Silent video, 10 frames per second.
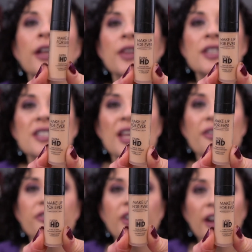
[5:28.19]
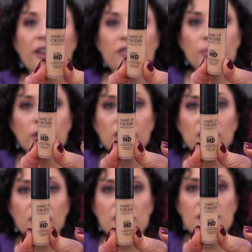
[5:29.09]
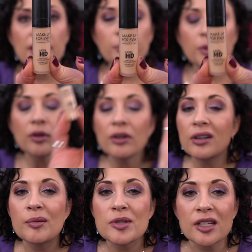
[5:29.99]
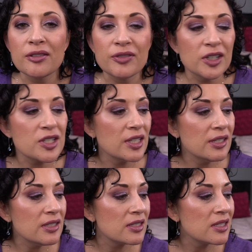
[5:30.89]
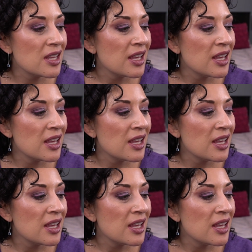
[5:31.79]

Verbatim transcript: This is a 5 mil little sample. I'm just going to finish this.